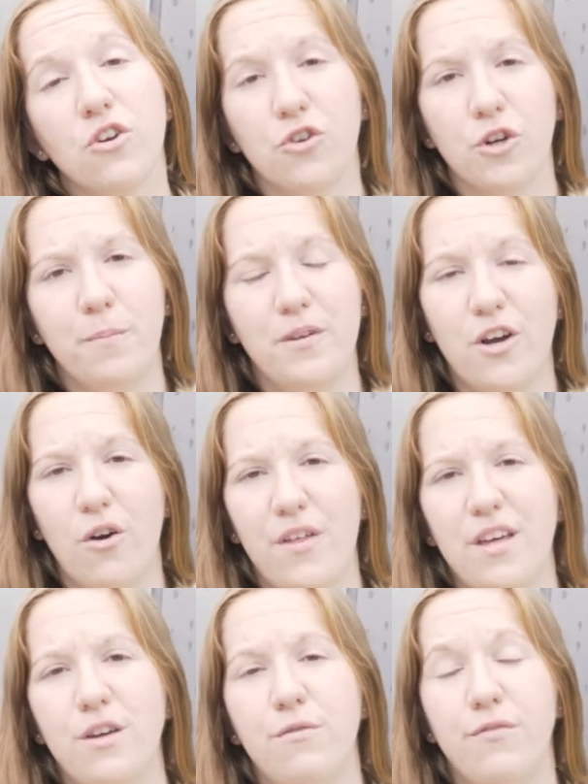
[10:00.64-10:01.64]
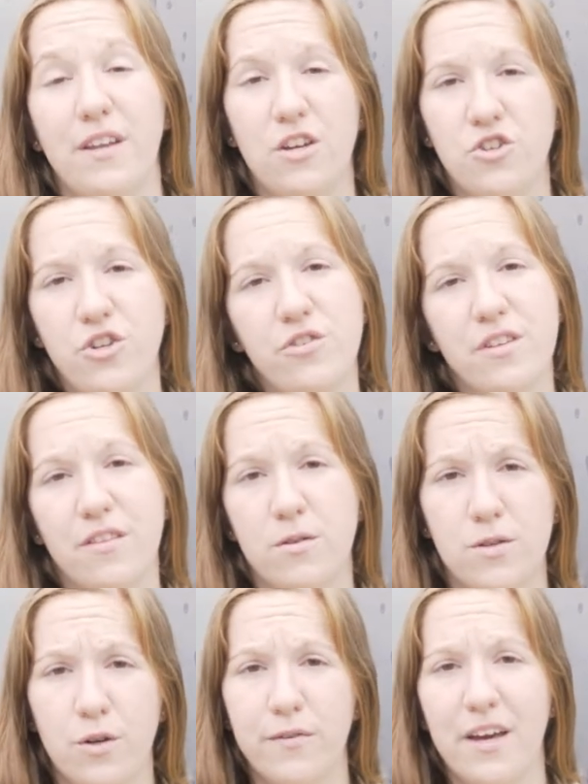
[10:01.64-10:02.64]
group know that you've finished using the
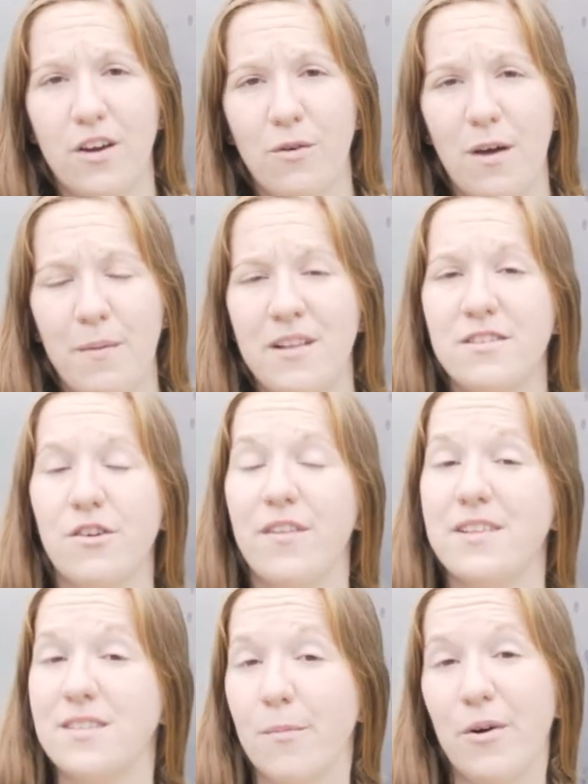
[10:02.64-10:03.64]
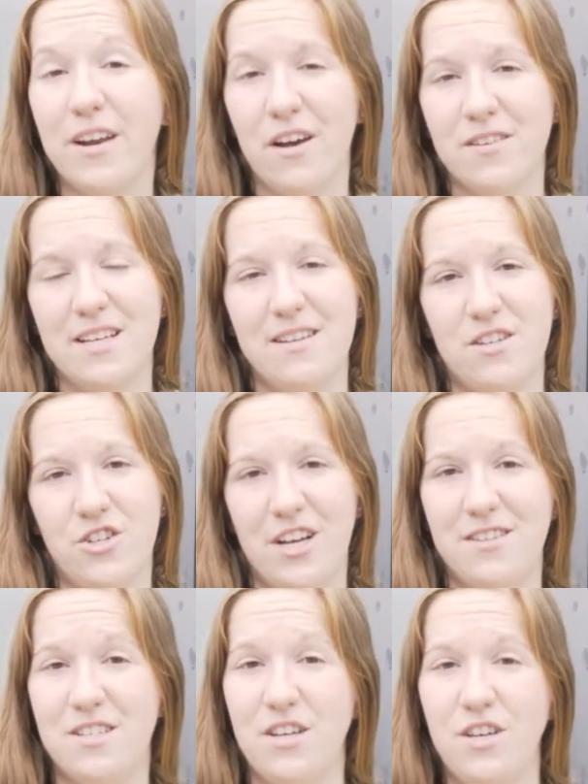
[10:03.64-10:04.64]
survey equipment so that someone else has a
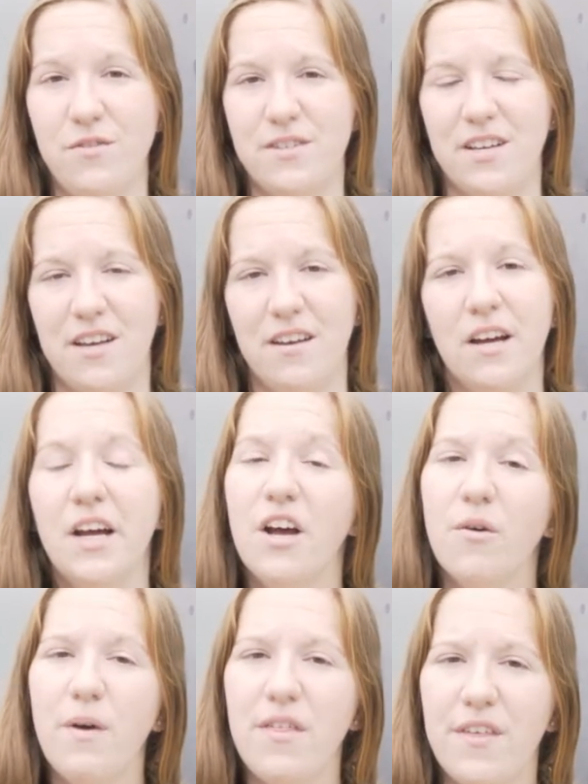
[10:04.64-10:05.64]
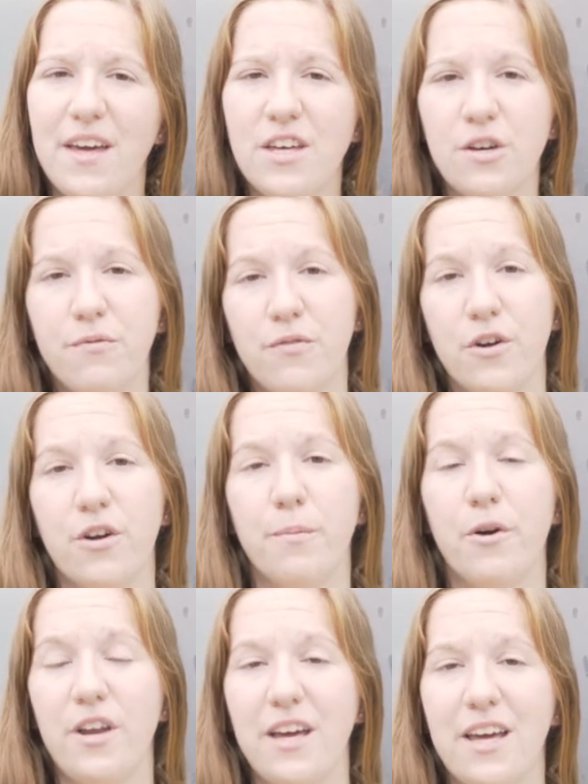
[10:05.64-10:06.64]
chance to use it. We thank you for
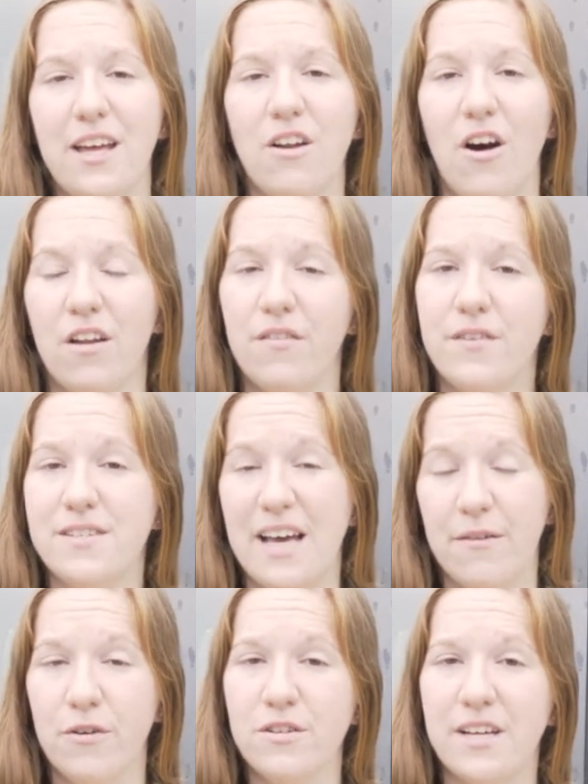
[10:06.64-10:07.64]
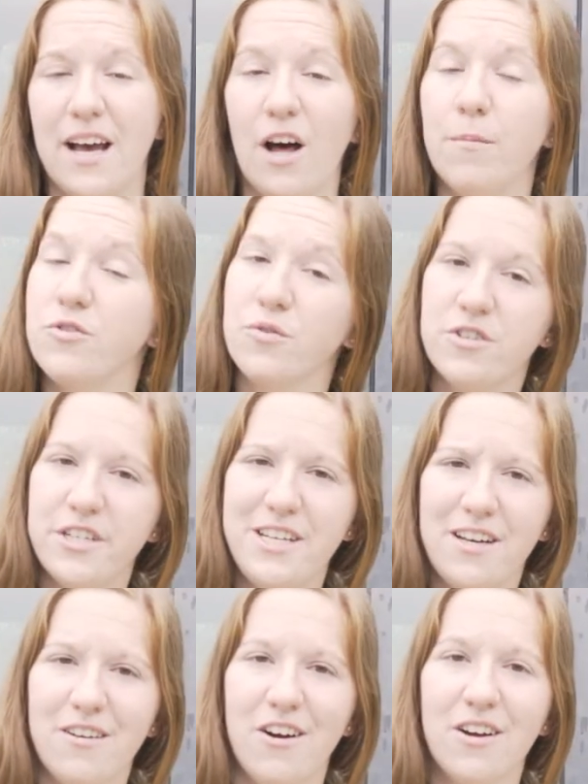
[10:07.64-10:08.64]
putting in all of this effort to help Georgia
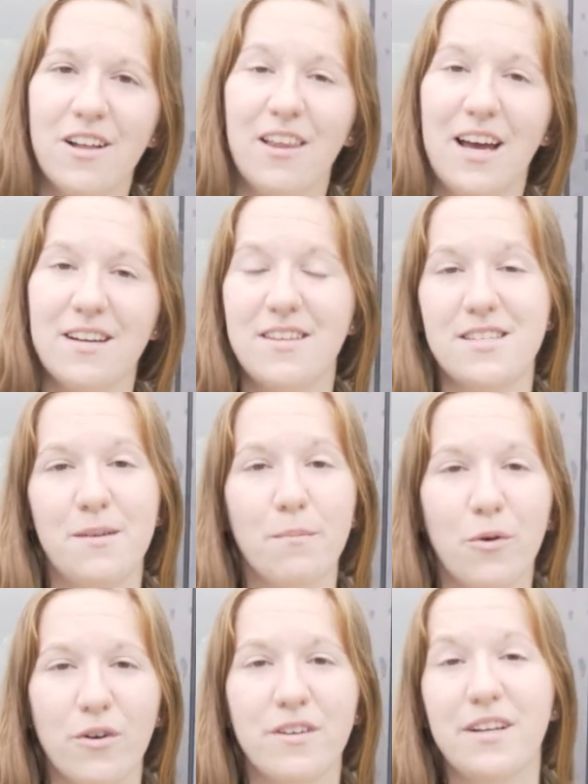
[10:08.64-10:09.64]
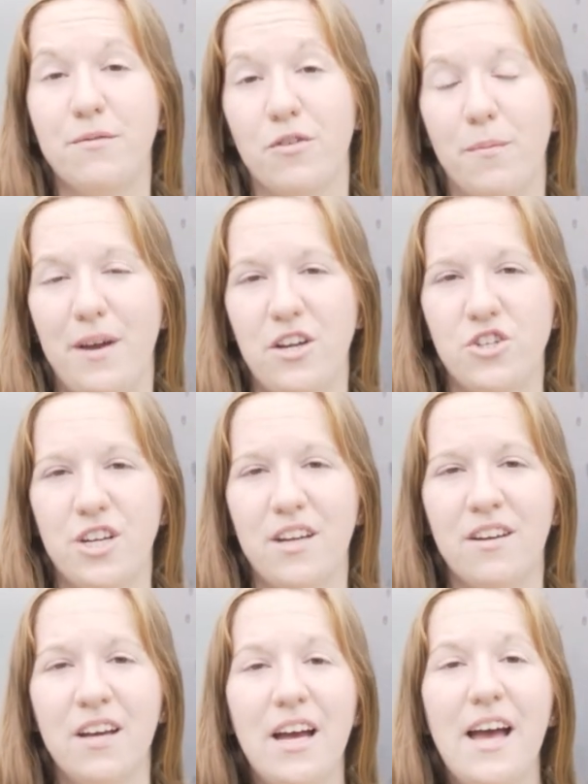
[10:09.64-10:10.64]
DNR collect this important
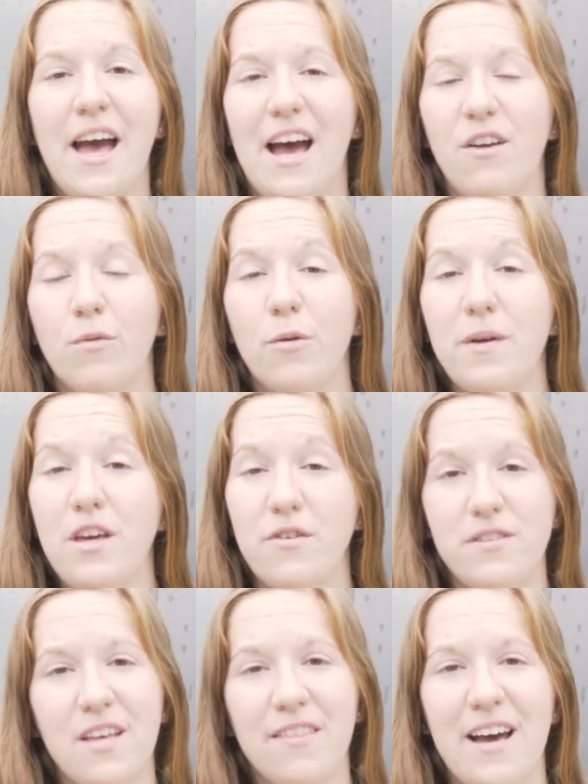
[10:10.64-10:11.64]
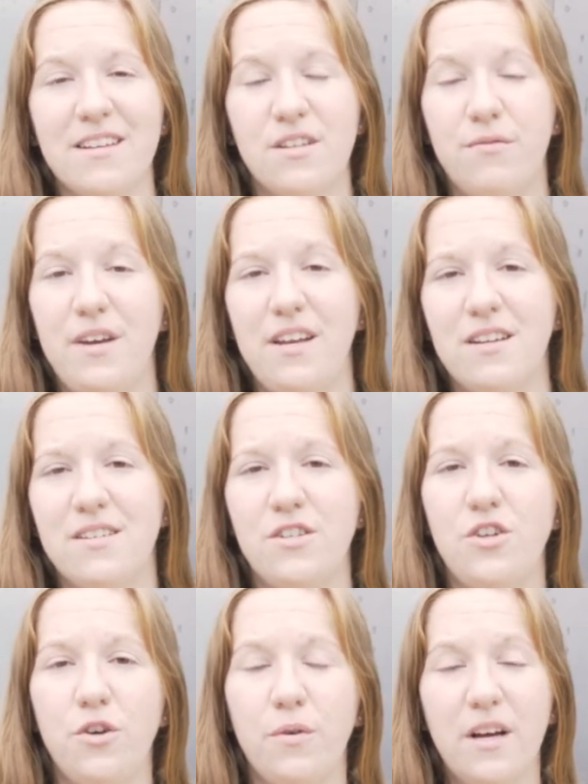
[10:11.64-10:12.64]
information, and we'll be using that to feed
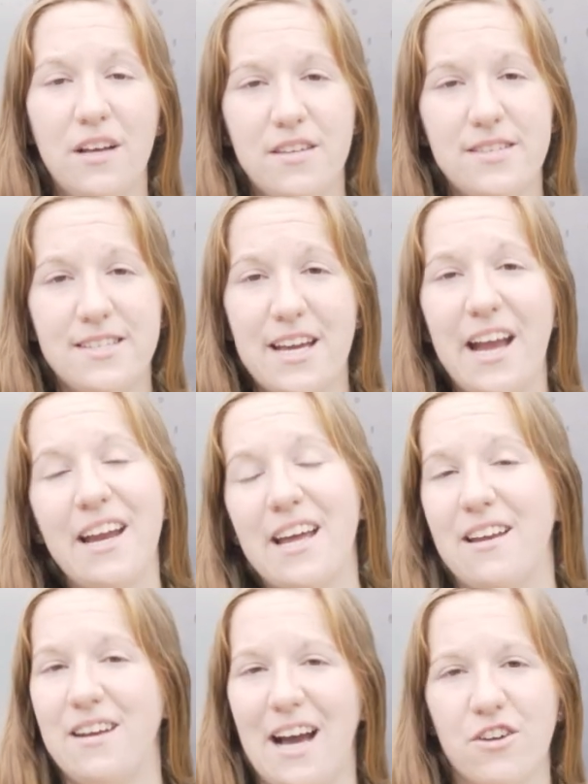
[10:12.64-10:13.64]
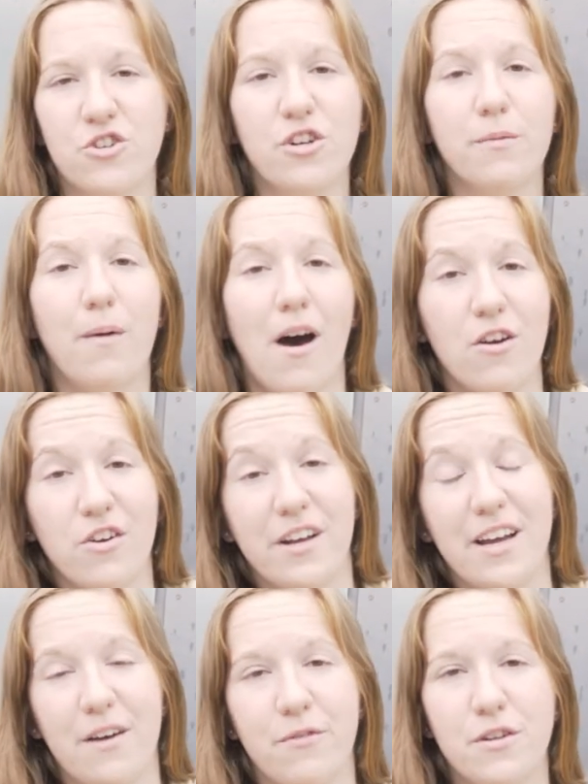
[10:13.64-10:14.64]
into state and national monitoring
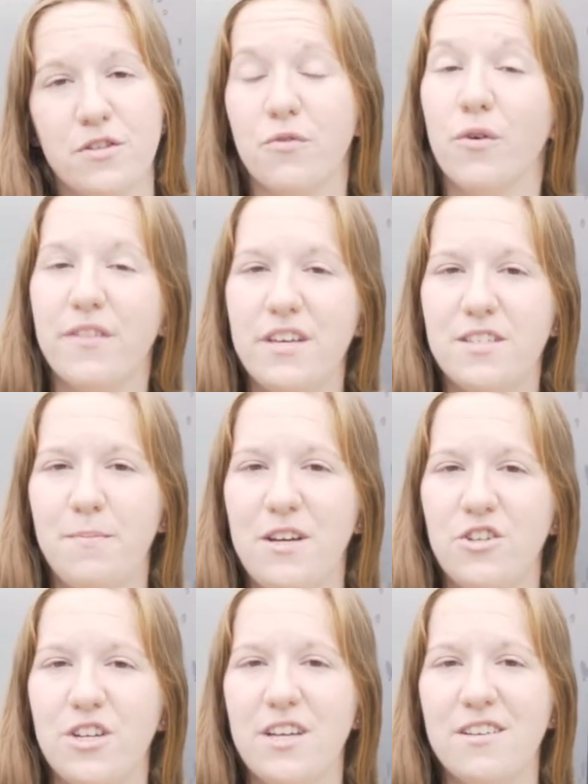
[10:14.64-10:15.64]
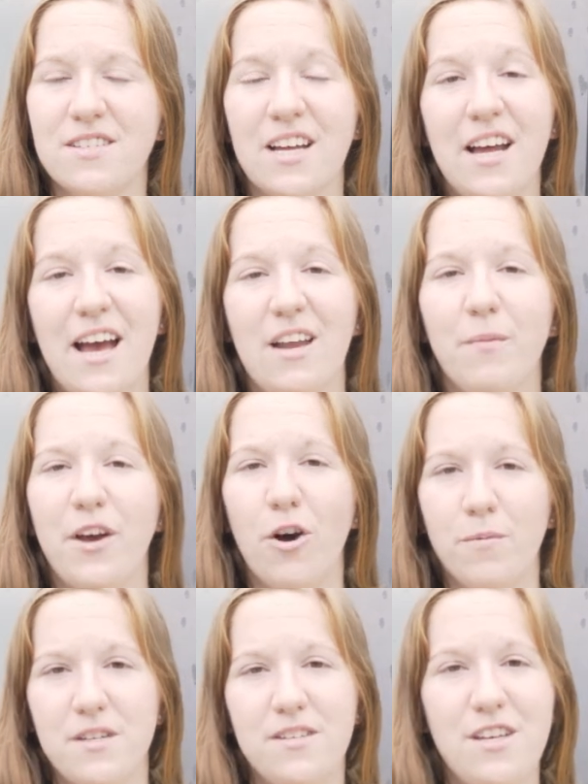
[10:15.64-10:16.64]
efforts for these species, and we
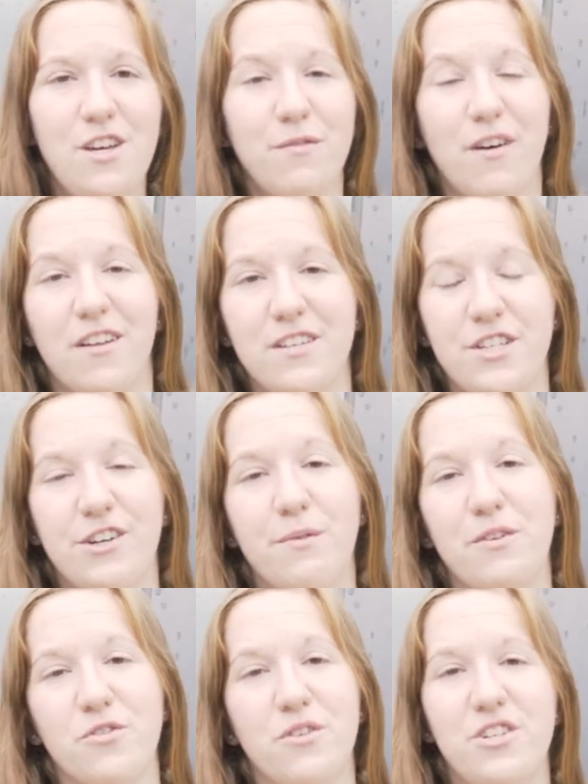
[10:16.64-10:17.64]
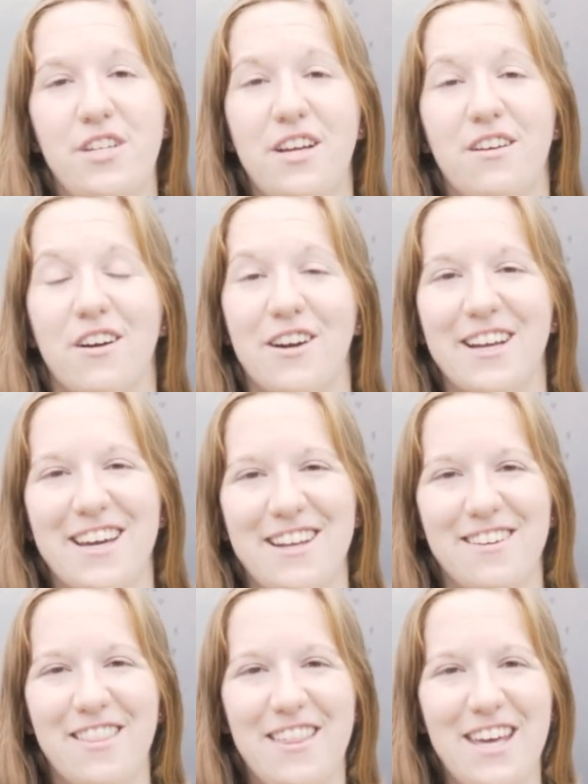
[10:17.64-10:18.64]
hope to see you volunteering with Georgia DNR again.
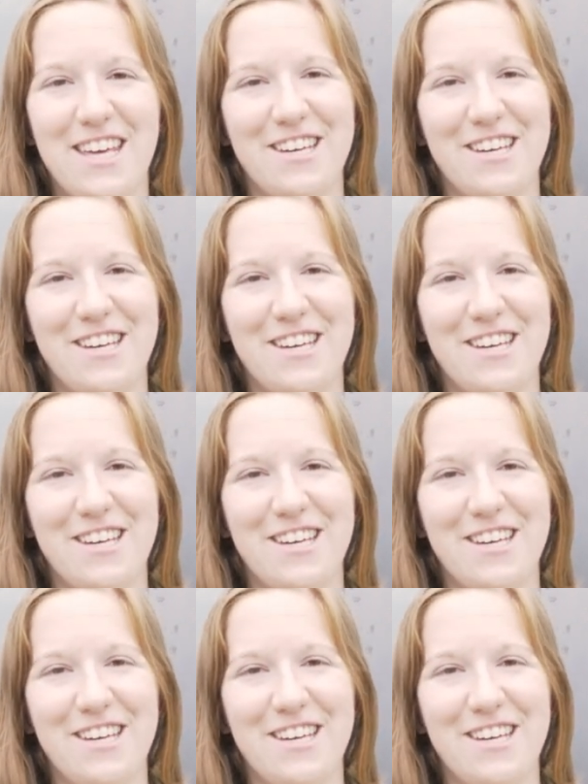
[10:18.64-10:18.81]
Thank